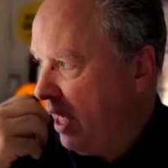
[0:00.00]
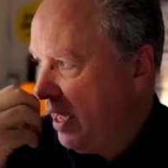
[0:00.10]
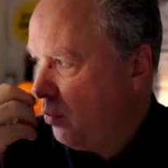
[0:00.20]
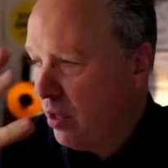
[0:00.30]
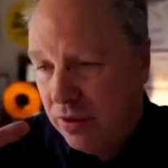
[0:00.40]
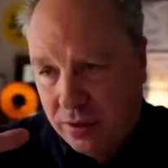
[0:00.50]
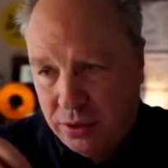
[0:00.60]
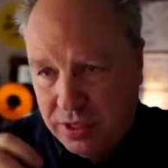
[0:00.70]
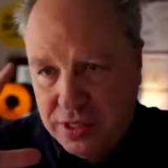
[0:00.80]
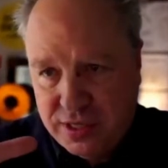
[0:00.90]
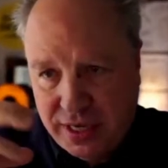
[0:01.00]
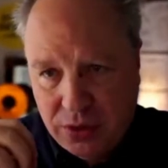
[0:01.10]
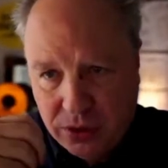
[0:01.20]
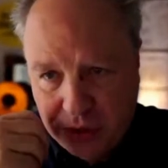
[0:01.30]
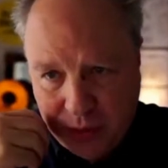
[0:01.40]
We had one of the 13
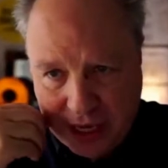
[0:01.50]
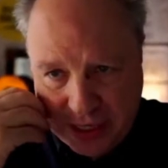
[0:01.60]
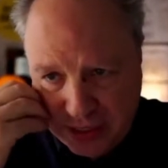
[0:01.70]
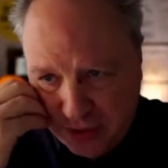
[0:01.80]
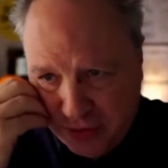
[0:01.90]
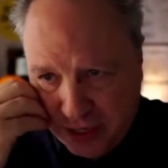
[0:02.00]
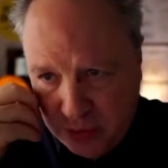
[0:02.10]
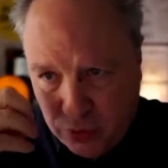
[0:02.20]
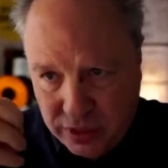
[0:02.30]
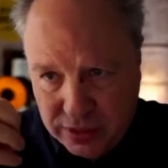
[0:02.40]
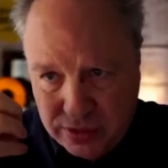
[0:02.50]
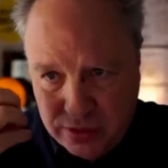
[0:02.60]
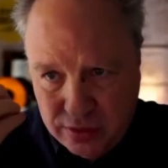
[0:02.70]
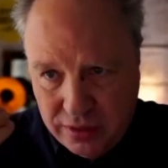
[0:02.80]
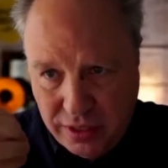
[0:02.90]
stakeholders we identified
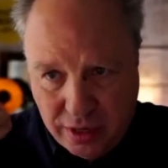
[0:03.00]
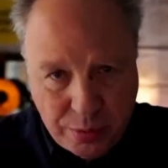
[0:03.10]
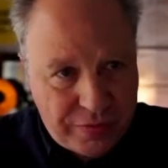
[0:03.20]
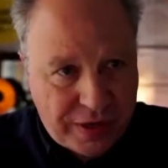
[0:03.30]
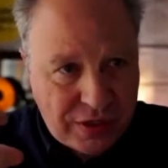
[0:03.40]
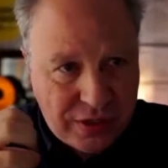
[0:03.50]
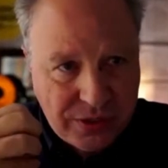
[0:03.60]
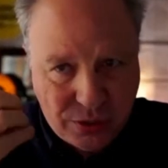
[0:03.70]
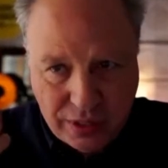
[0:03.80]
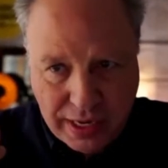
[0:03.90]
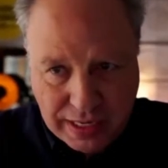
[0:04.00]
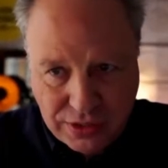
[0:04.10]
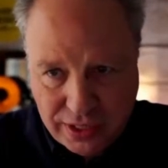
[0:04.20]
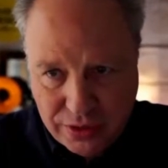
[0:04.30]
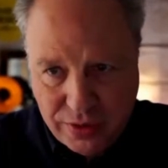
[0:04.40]
was the young professionals or the
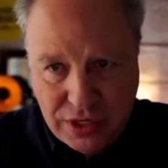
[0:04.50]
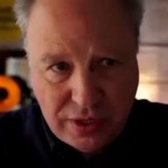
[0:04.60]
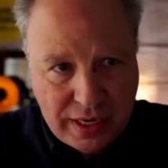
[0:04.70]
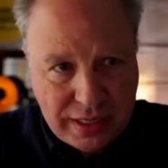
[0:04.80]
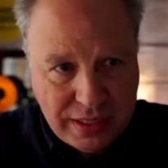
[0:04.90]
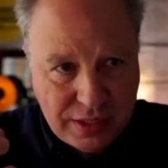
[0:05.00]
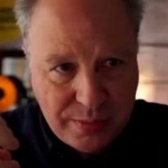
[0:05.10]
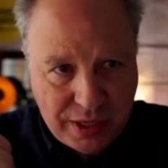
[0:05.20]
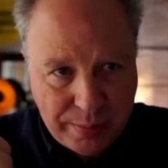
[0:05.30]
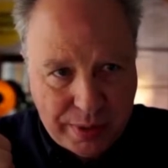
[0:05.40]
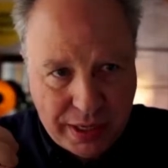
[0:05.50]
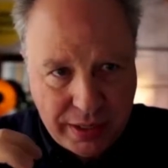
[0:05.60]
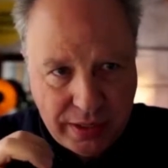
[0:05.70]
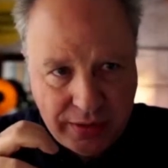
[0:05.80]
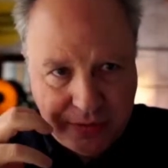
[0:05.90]
next generation that needs to become
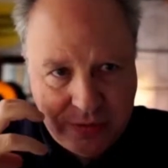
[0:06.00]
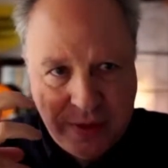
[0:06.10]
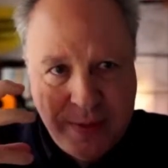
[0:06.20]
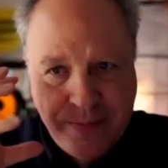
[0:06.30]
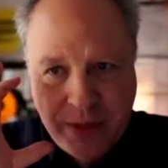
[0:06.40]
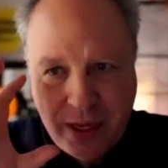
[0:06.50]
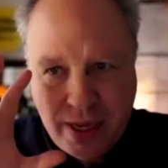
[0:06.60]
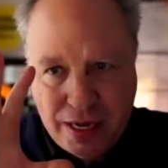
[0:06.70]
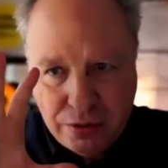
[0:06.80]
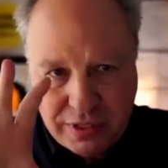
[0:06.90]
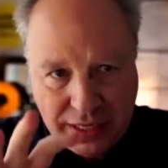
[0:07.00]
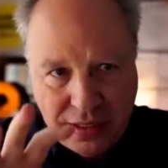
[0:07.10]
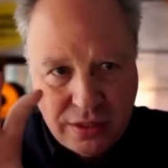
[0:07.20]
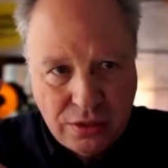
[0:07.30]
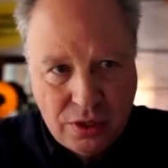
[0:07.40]
part of how
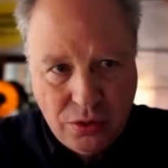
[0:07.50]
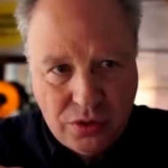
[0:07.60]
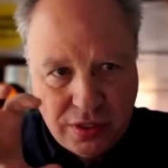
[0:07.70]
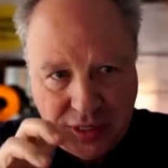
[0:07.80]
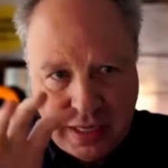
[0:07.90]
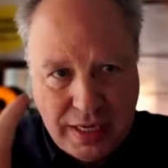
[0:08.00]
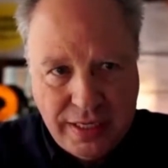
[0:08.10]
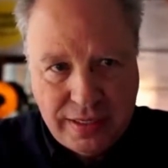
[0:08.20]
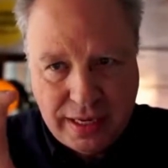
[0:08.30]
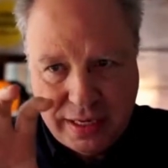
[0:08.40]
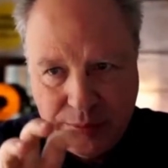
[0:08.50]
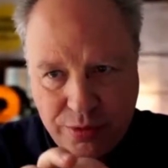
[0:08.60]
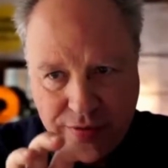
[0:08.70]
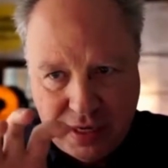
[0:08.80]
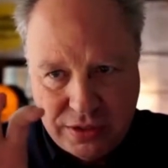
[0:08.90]
technical solutions in clean tech
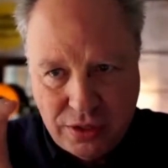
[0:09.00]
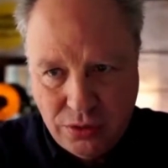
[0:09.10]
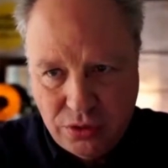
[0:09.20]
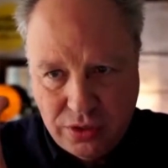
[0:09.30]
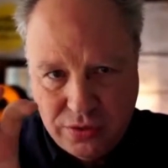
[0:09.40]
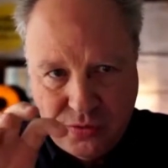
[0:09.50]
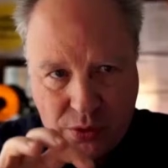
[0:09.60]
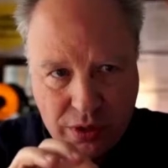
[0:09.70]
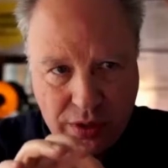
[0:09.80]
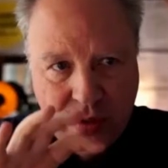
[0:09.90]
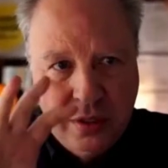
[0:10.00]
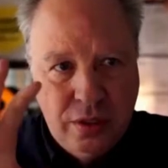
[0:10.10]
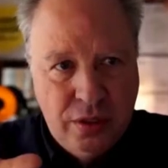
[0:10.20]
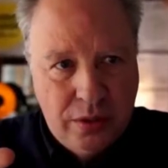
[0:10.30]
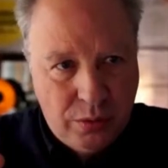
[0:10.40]
can provide solutions for
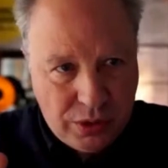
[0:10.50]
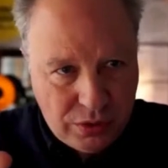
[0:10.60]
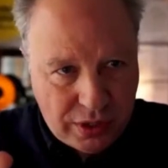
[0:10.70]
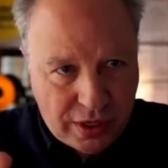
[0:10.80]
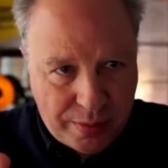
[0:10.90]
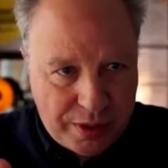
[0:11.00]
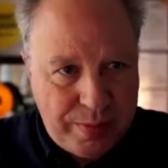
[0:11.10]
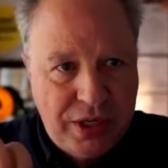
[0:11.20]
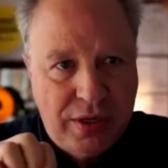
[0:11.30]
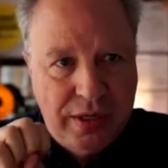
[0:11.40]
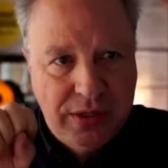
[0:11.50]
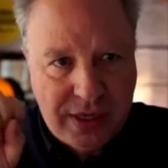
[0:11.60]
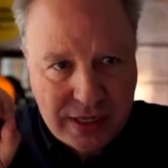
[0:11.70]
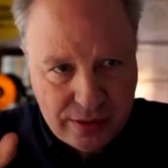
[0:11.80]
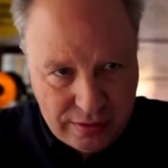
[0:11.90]
reducing carbon
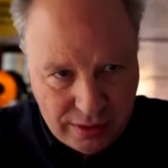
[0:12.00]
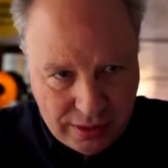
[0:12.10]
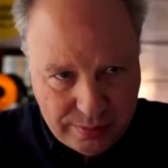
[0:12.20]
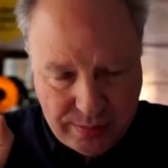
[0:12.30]
emissions and